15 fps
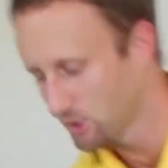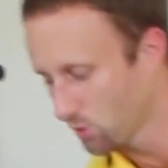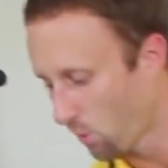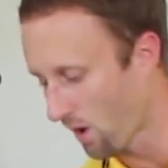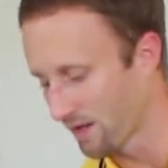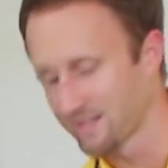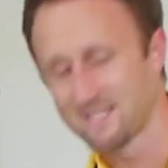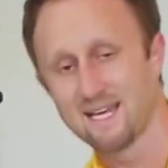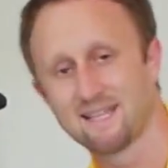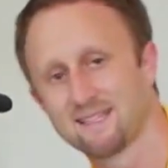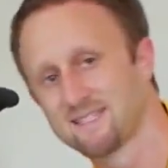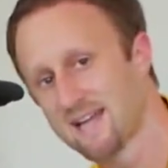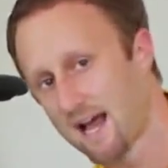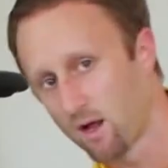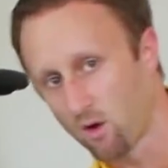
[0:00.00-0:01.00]
you want to take
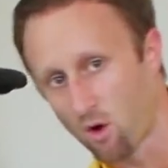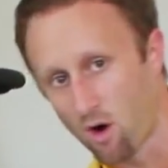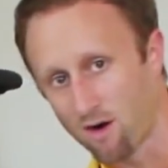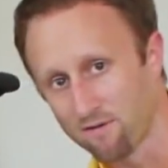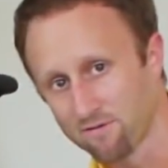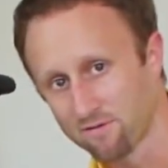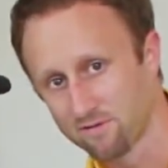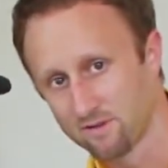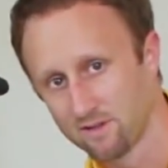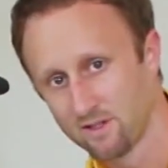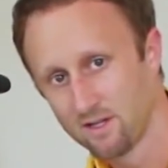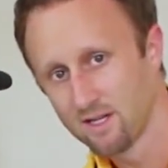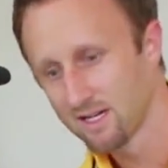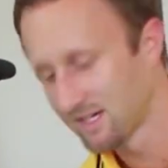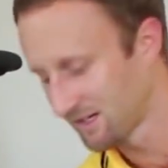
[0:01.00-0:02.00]
the towel off,
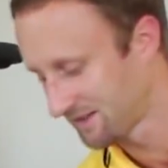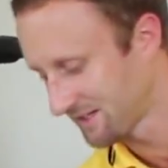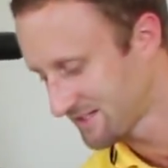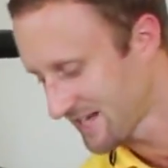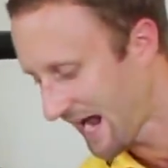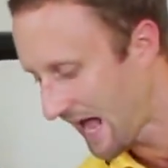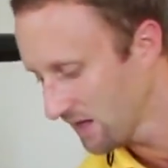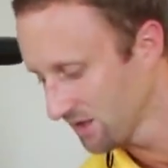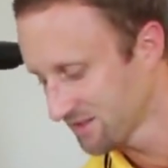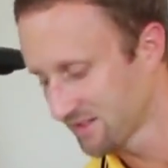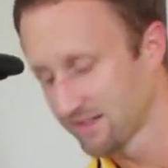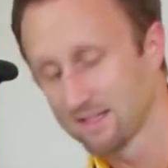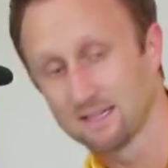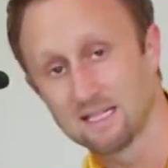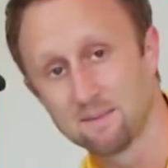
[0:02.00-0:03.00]
because the towel is
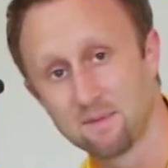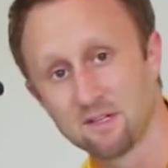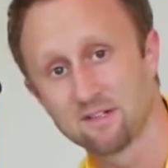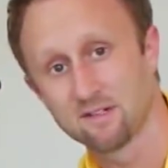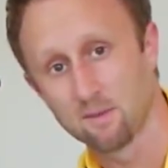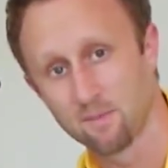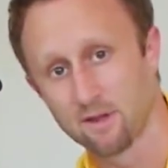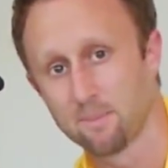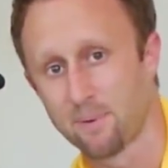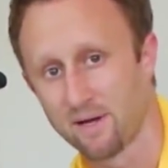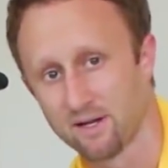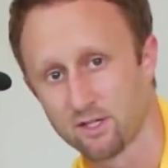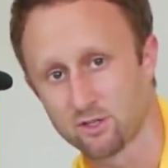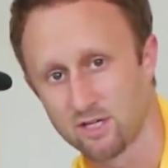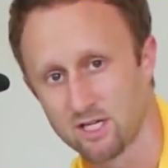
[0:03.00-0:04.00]
going to limit some of the
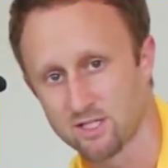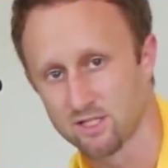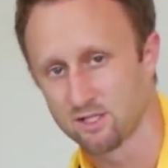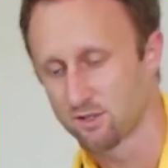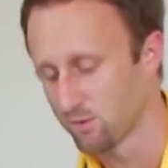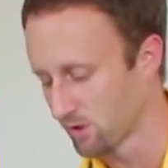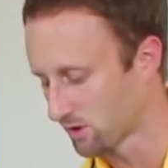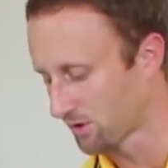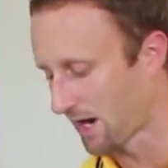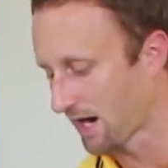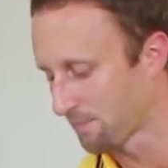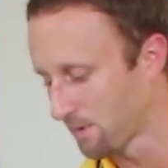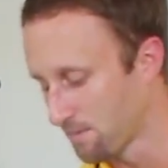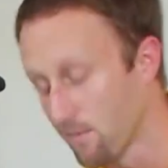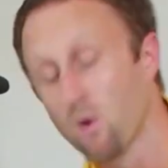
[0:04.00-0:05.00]
penetration into a
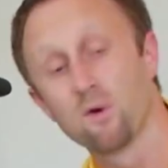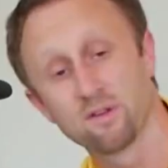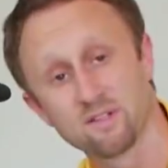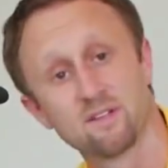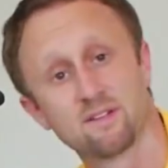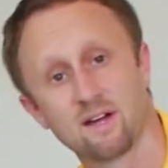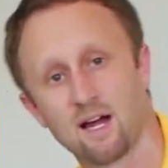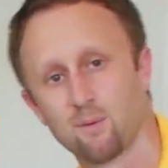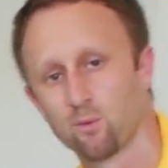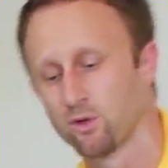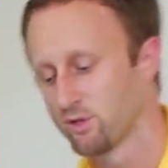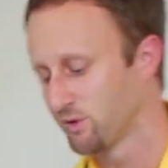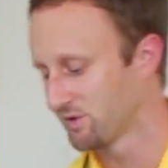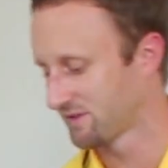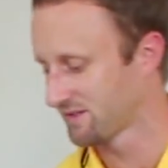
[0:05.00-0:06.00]
crack. But most of the time
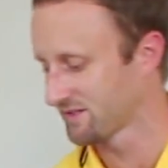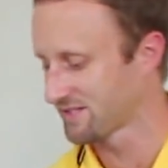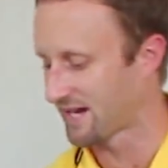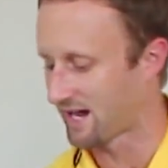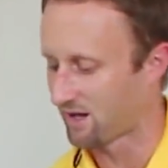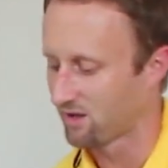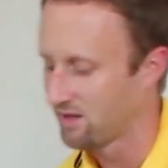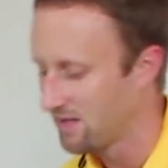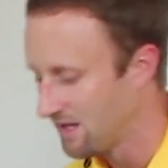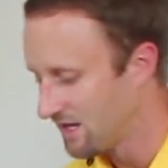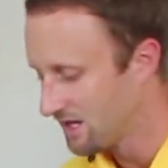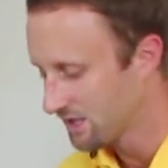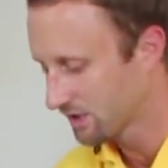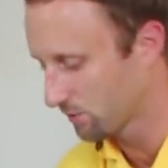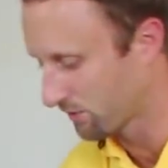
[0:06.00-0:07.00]
we're using the towel.
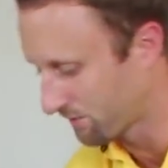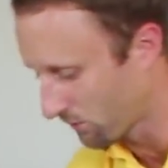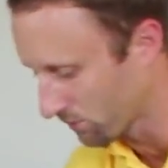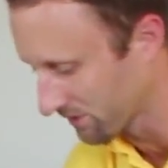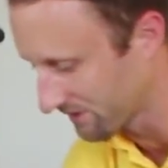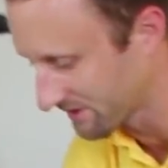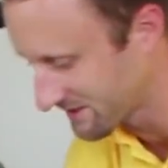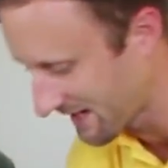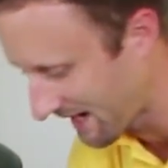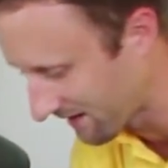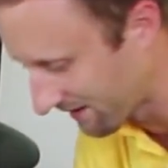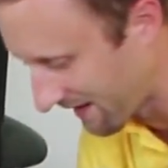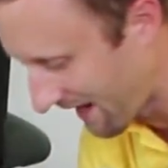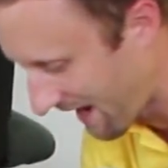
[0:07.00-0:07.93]
So we folded the towel in